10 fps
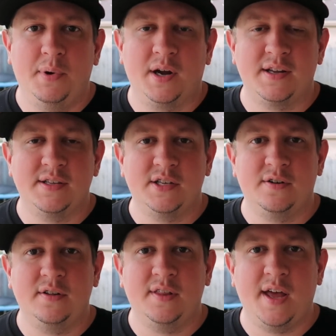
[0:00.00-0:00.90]
but
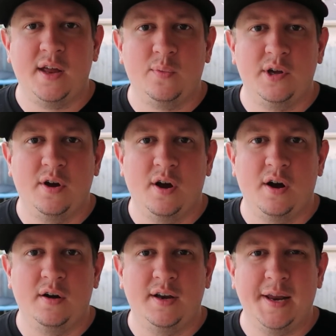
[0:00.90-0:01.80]
considering that we
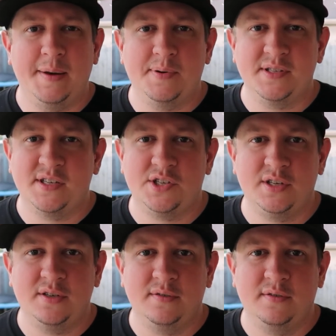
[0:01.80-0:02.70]
are in
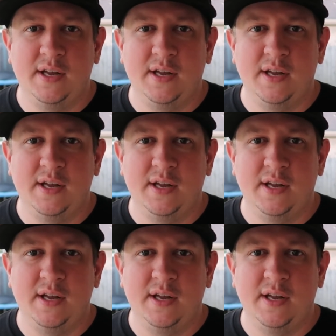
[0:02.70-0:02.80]
position